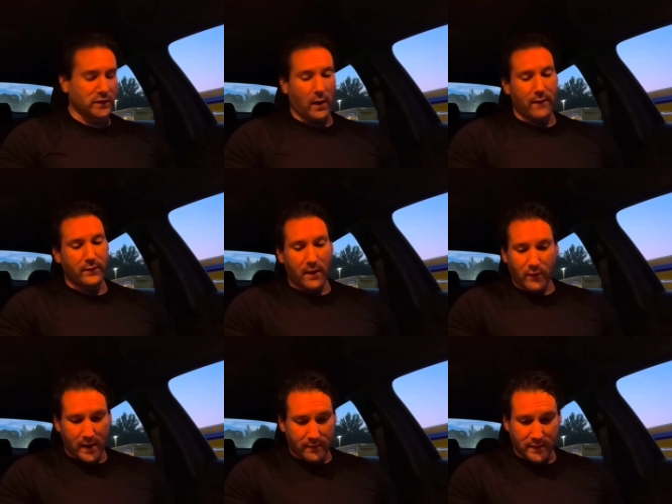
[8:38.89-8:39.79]
So I've
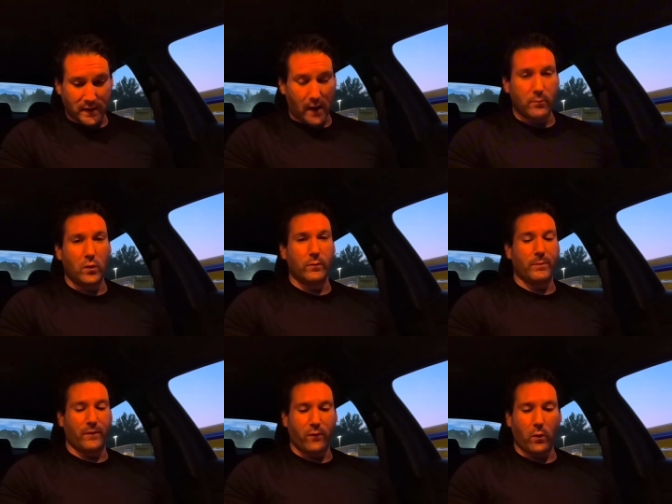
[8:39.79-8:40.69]
never hit this kind of
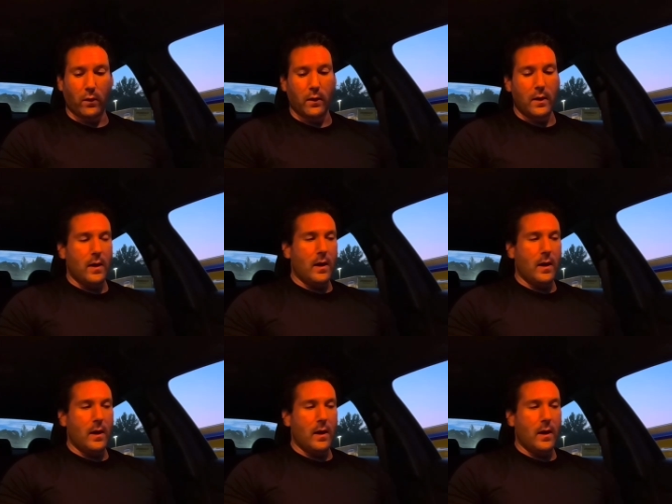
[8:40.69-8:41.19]
movement before.